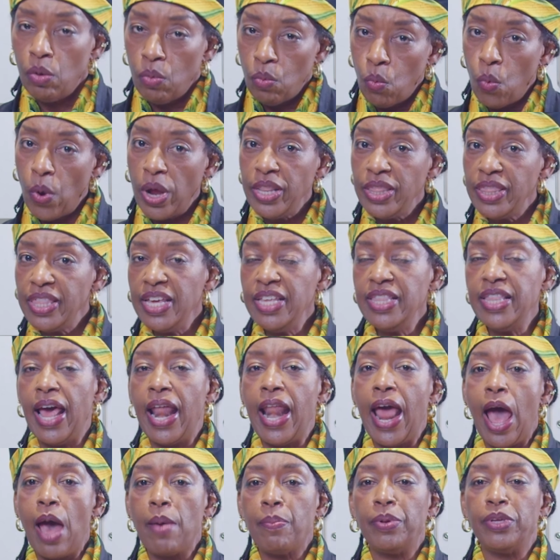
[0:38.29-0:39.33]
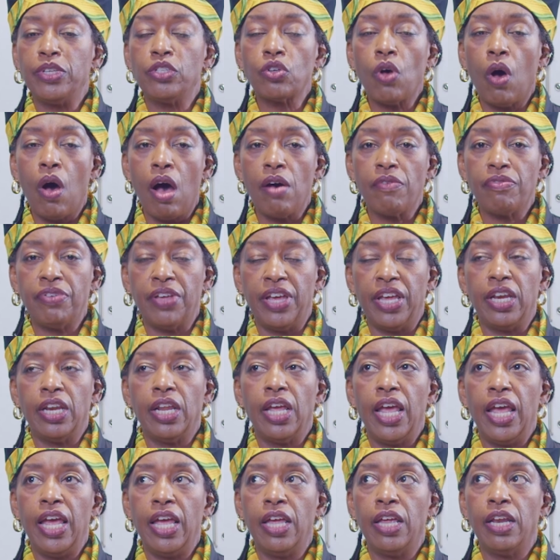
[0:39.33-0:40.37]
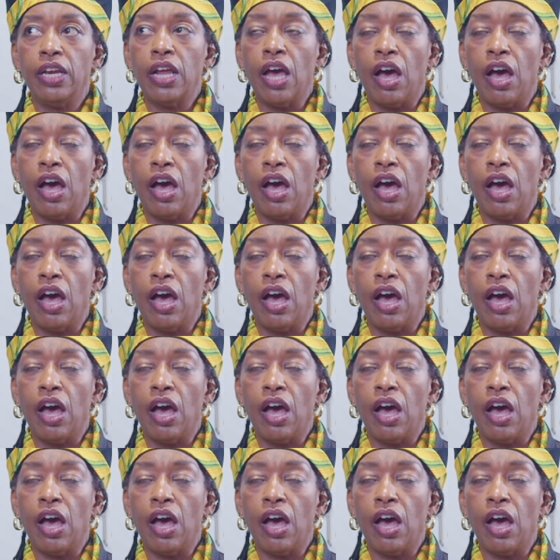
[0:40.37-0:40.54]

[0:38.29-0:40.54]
One thing that happens often in